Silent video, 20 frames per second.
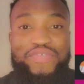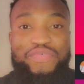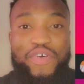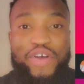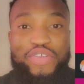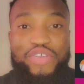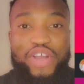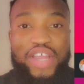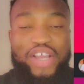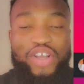
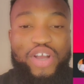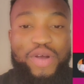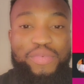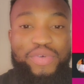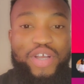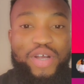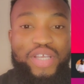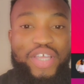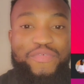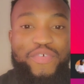love, say
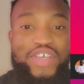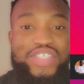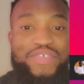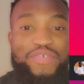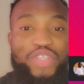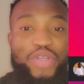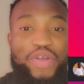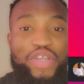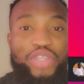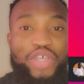love is
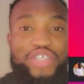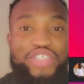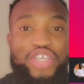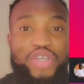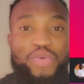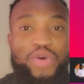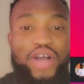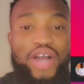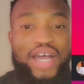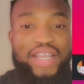blind.
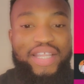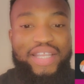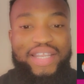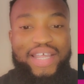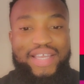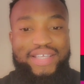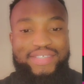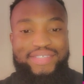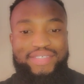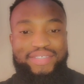
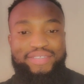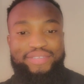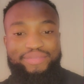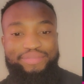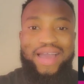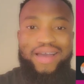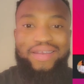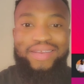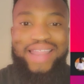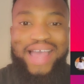Love is no
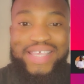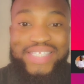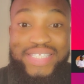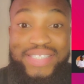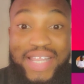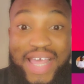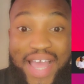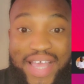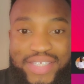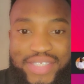longer blind
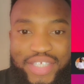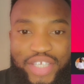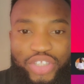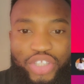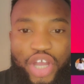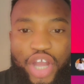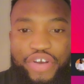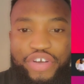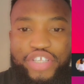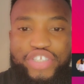again.
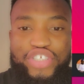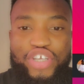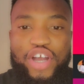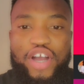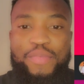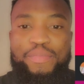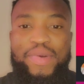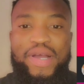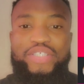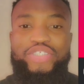
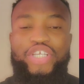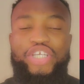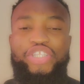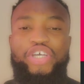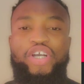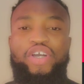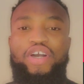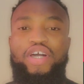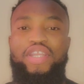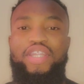If you rush
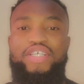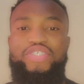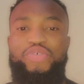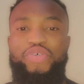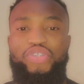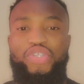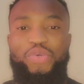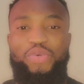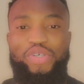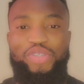into
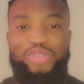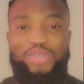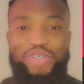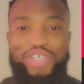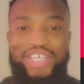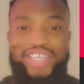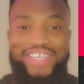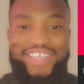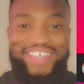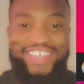marriage with
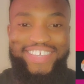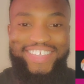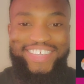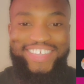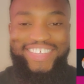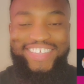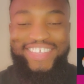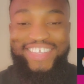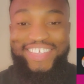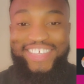rush
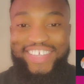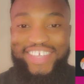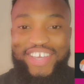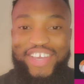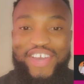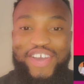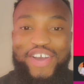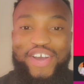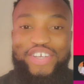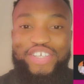or with
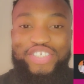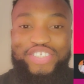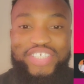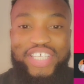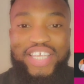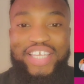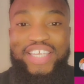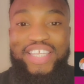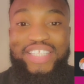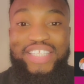
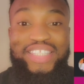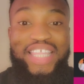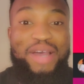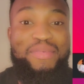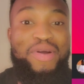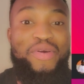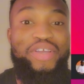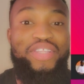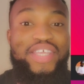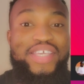desperation, you still
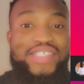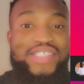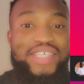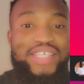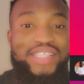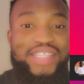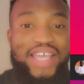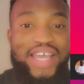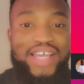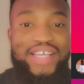use rush,
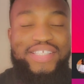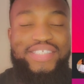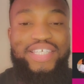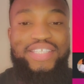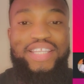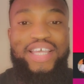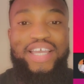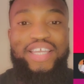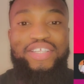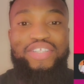come
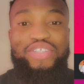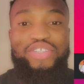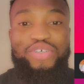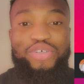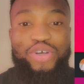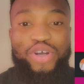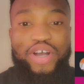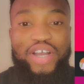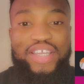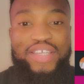outside of that
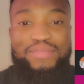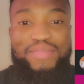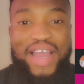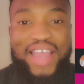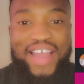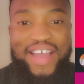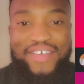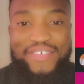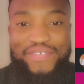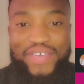marriage.
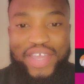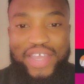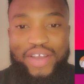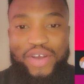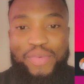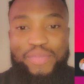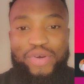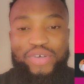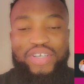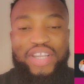
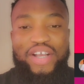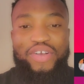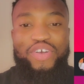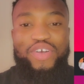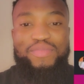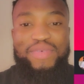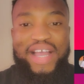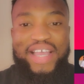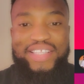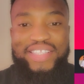Make una see
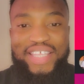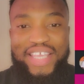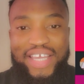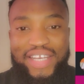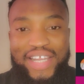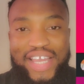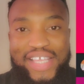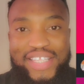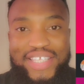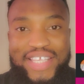waiting
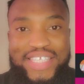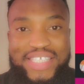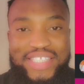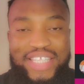Alice,